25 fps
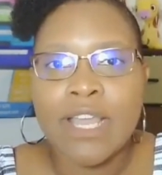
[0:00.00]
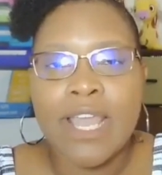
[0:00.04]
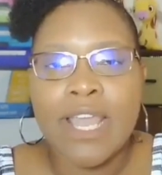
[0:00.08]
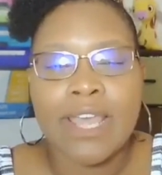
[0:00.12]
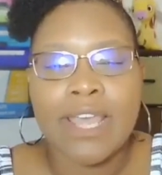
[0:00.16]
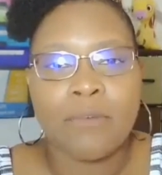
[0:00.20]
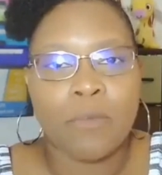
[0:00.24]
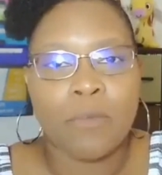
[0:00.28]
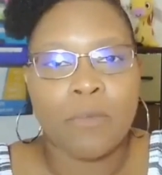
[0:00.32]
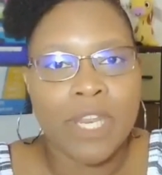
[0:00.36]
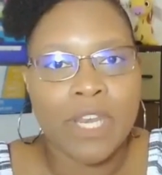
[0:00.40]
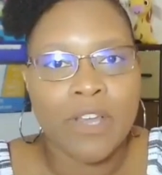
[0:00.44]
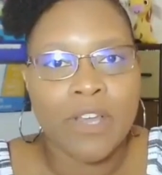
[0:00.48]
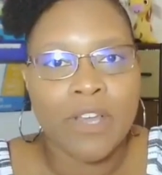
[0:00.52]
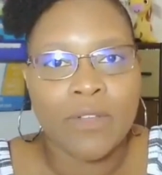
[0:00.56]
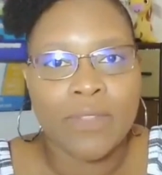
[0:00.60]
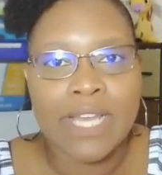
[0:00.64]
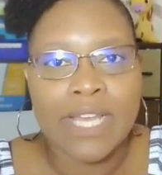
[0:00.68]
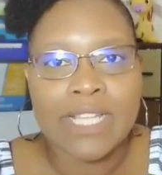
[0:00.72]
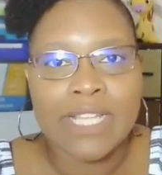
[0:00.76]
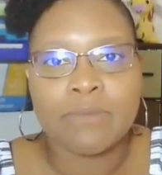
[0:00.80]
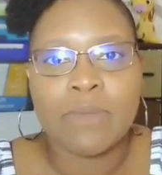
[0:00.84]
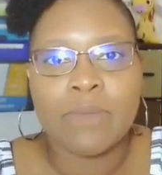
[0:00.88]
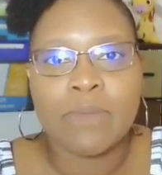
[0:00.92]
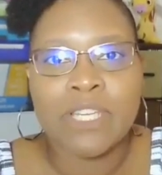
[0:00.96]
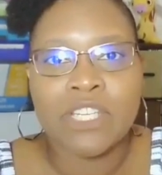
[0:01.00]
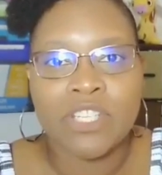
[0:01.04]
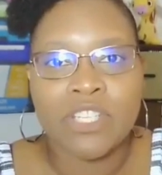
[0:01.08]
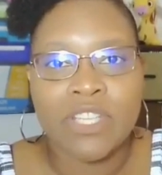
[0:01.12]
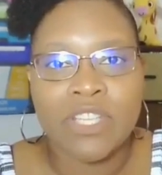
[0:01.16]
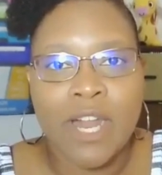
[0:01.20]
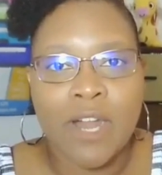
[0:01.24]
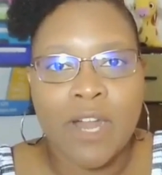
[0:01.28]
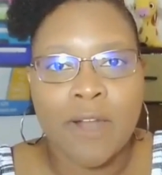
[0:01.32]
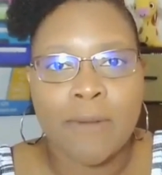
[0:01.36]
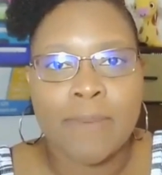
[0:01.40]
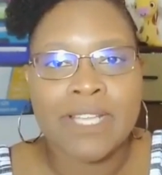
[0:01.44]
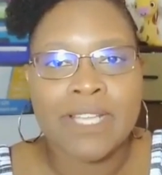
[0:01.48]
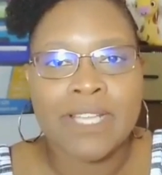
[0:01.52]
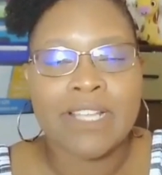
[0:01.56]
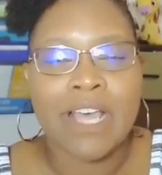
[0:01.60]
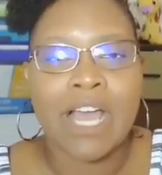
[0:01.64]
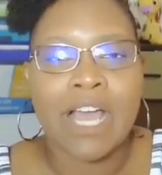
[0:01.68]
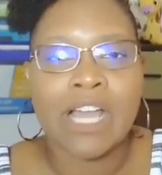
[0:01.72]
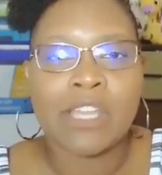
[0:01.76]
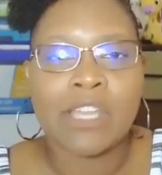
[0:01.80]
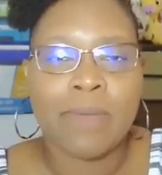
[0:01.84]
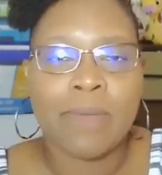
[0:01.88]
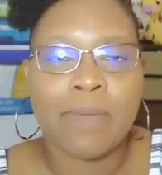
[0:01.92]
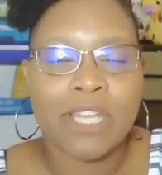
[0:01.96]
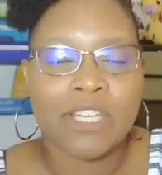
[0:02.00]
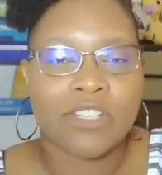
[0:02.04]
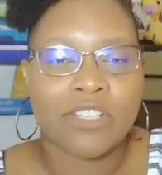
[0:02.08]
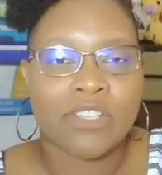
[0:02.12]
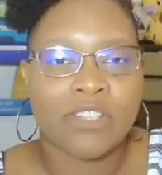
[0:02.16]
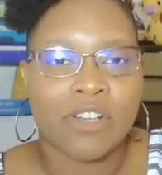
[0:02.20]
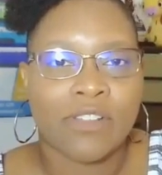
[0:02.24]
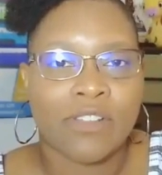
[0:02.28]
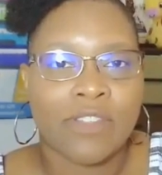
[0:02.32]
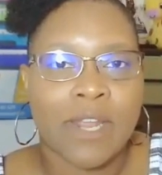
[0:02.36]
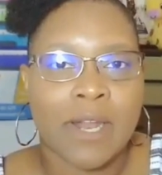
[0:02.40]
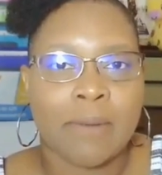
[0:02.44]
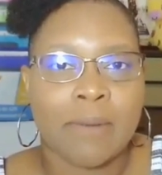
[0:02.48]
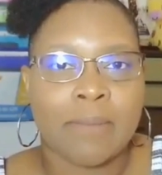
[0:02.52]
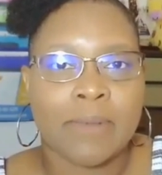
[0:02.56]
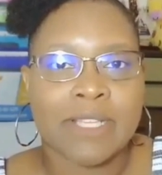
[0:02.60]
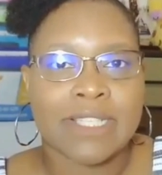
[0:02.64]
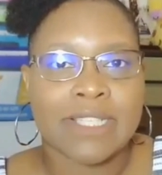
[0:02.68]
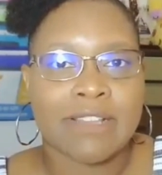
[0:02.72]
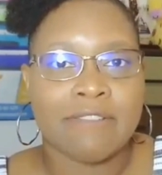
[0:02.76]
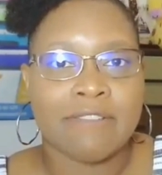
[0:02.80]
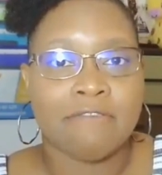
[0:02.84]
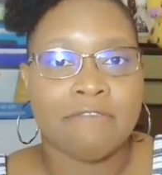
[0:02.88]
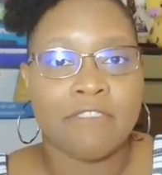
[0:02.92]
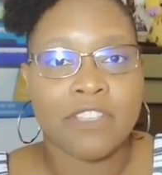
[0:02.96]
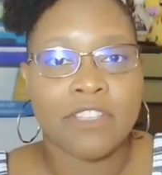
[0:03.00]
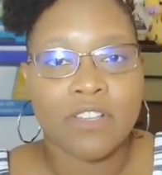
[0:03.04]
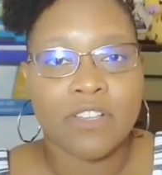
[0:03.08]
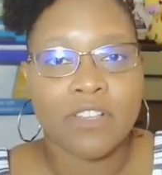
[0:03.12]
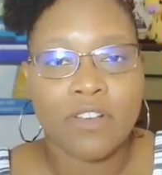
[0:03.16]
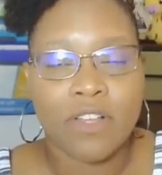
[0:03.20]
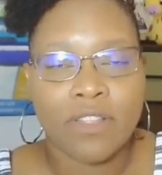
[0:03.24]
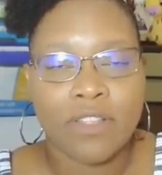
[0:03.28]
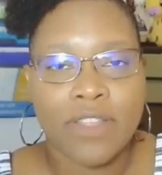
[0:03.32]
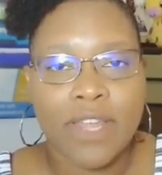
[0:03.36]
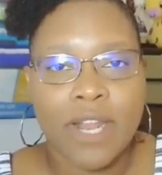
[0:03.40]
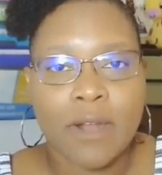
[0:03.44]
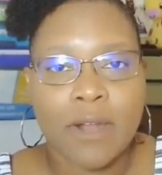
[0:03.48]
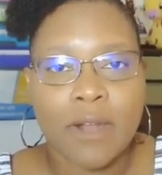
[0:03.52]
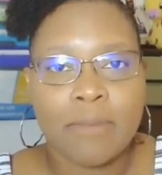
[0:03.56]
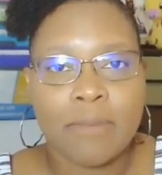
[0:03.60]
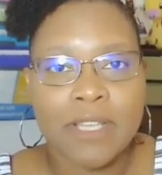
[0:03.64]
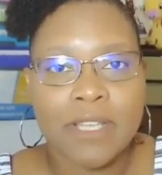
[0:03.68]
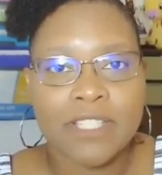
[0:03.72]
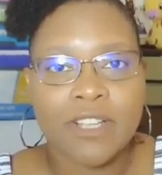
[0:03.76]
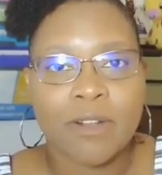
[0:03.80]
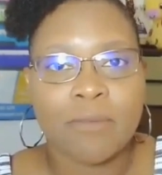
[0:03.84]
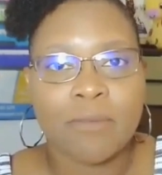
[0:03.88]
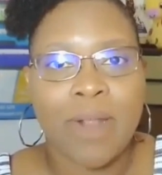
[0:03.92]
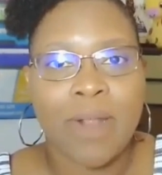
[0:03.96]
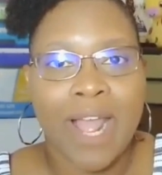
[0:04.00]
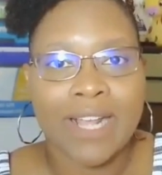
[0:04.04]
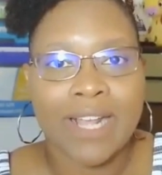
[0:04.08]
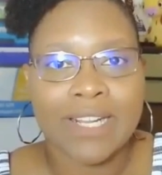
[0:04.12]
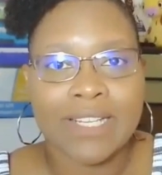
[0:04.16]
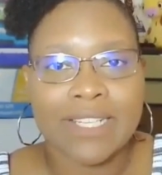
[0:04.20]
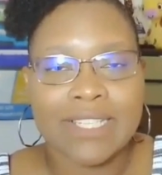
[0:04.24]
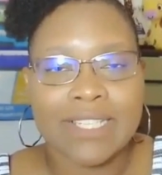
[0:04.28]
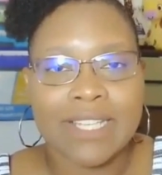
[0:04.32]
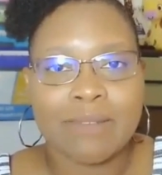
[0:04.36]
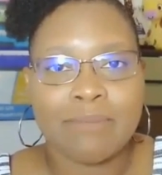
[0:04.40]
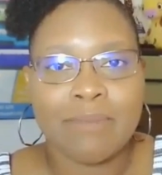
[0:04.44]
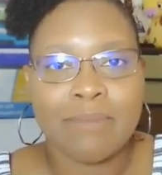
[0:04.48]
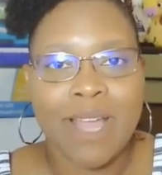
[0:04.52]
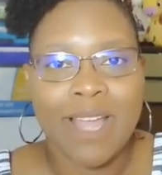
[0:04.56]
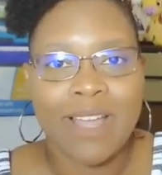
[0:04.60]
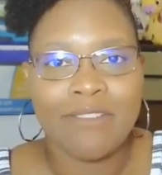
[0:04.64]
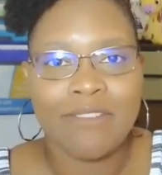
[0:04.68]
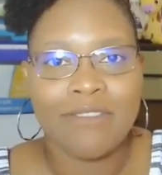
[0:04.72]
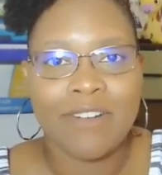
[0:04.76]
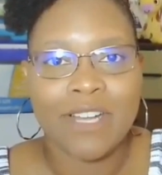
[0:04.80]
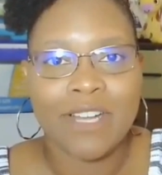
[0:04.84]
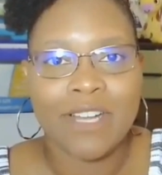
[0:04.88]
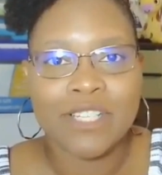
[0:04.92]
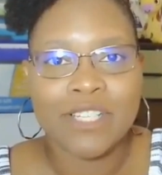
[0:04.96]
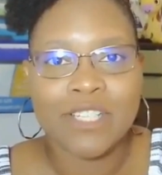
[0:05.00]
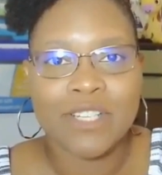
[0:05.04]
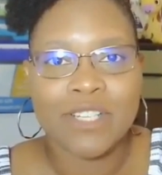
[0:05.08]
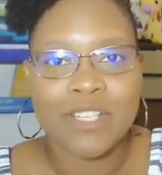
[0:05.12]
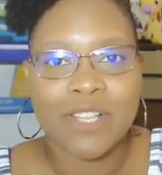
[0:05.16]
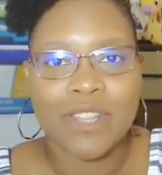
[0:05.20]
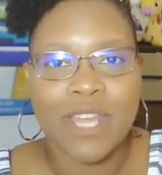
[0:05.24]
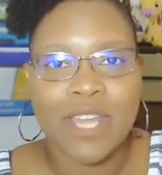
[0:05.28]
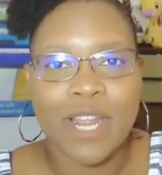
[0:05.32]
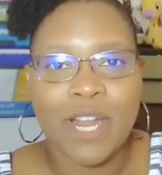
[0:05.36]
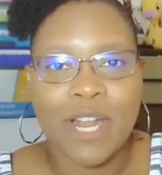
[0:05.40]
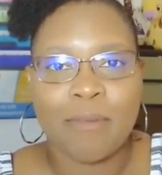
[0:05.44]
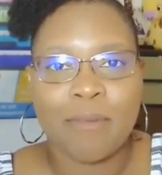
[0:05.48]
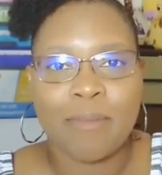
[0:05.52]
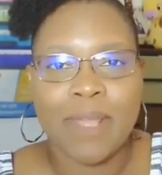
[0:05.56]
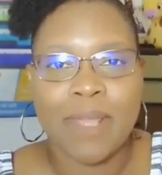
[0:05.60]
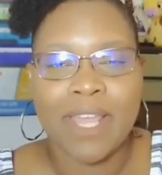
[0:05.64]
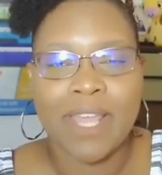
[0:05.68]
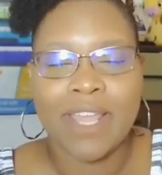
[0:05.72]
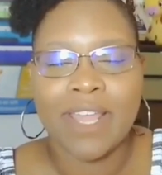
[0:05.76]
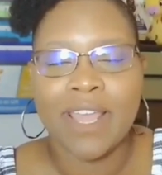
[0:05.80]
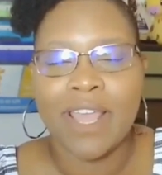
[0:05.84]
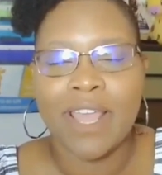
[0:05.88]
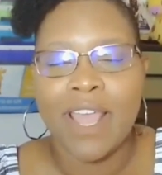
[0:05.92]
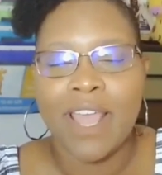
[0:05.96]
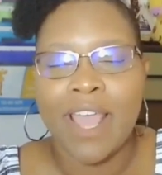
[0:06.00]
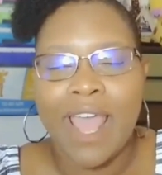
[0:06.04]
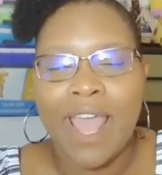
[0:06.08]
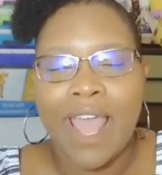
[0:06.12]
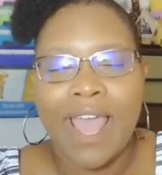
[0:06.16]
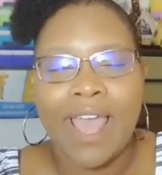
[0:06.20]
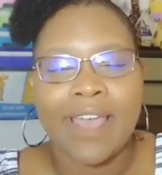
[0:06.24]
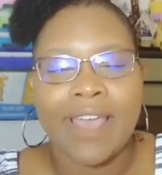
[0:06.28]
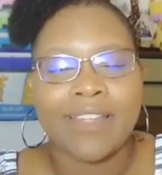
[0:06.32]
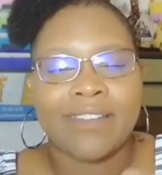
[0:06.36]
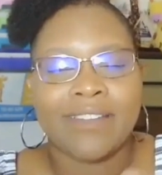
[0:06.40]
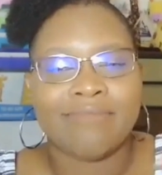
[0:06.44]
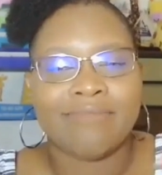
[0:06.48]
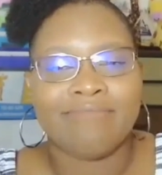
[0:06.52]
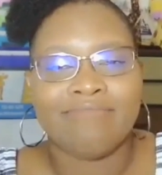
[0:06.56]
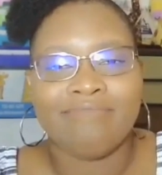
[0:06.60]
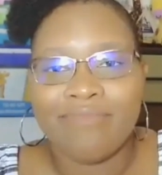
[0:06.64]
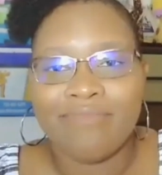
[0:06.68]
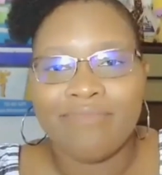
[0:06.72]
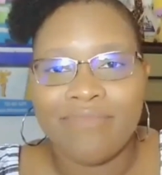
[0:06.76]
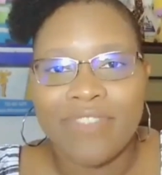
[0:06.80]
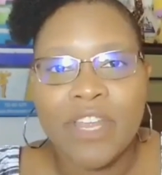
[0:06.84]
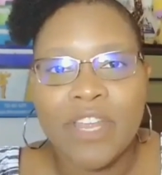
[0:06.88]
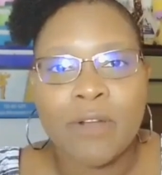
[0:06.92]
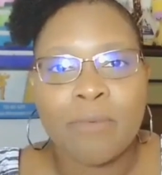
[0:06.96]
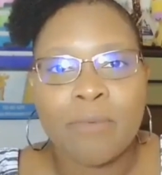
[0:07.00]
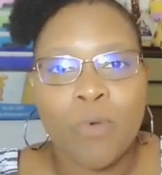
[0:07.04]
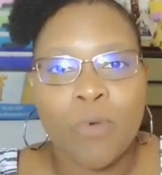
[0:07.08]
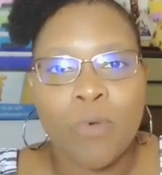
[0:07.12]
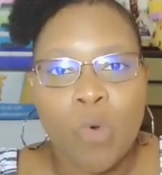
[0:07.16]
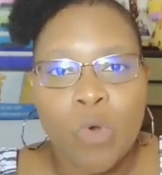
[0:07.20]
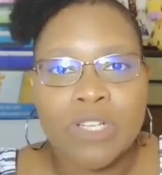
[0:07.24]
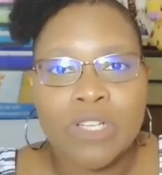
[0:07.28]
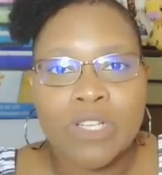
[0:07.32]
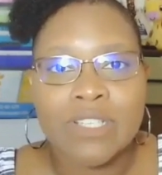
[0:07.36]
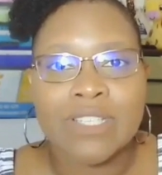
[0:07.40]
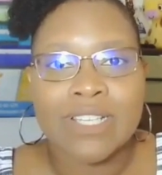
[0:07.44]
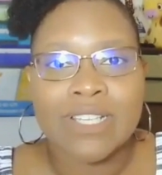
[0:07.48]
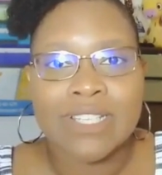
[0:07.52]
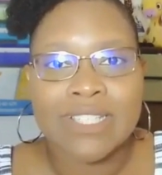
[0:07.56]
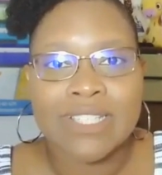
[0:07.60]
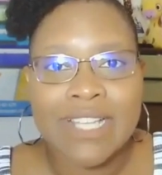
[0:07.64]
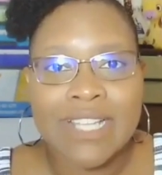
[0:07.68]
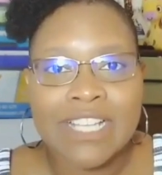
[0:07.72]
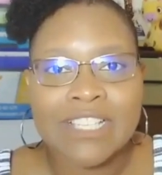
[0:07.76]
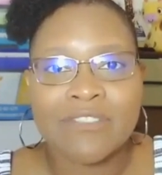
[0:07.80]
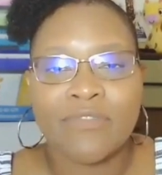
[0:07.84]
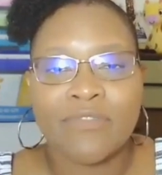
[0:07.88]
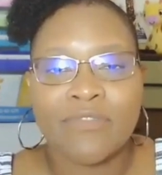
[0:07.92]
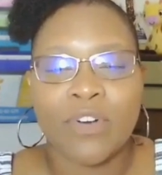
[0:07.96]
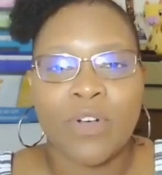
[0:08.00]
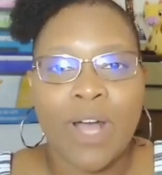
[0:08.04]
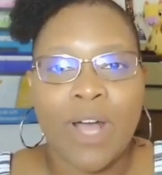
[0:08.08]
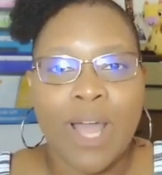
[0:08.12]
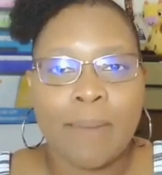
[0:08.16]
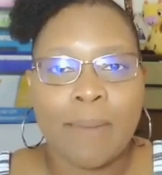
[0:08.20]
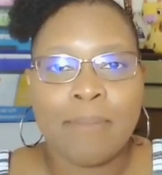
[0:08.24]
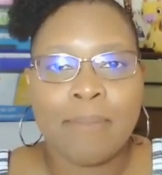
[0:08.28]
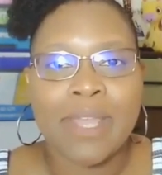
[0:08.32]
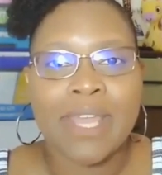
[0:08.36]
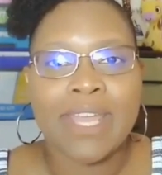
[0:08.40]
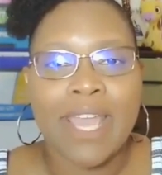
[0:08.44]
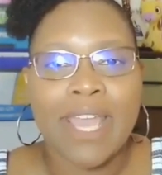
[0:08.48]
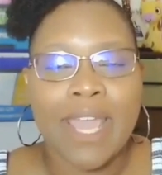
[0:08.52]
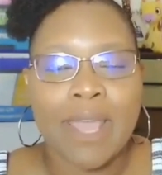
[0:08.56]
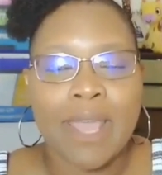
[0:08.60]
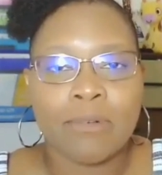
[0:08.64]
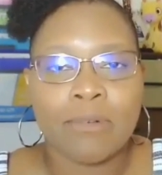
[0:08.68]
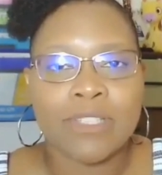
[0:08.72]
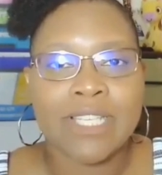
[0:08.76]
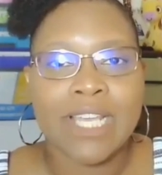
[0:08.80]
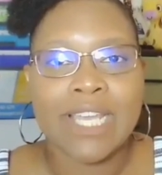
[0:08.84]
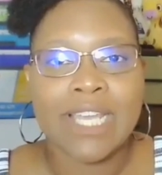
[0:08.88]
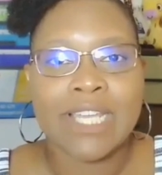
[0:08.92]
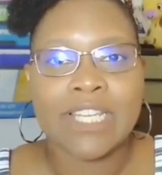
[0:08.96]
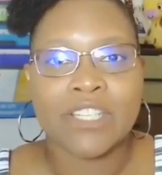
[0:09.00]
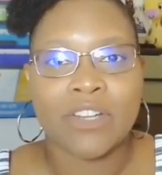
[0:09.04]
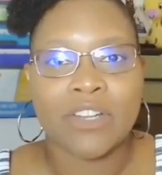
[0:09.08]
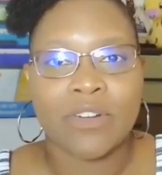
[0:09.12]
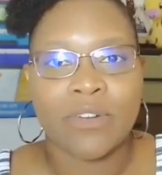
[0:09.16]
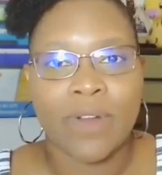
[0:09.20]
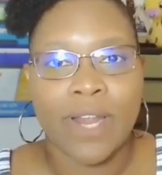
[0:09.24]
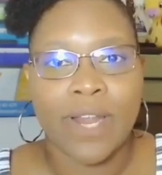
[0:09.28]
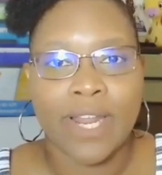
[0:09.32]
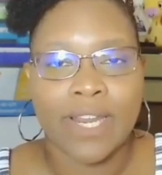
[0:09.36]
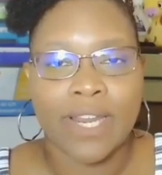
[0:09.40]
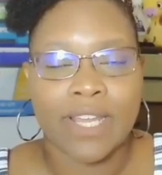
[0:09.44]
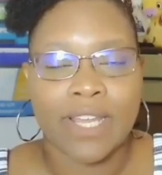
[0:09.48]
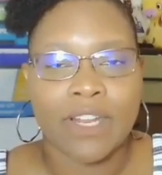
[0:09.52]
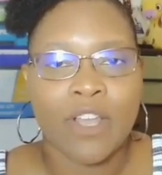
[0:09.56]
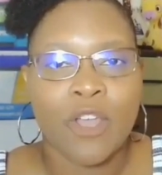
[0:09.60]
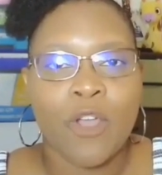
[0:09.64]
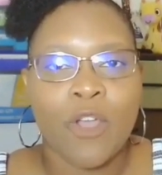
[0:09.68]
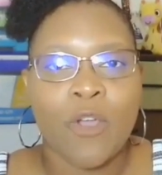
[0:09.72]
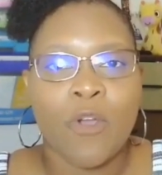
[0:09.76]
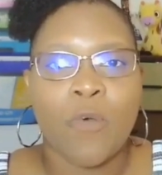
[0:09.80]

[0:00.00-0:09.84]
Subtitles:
And we know that speech therapists, occupational therapists, and physical therapists are practicing myofunctional therapy, and they're more successful at being able to integrate it.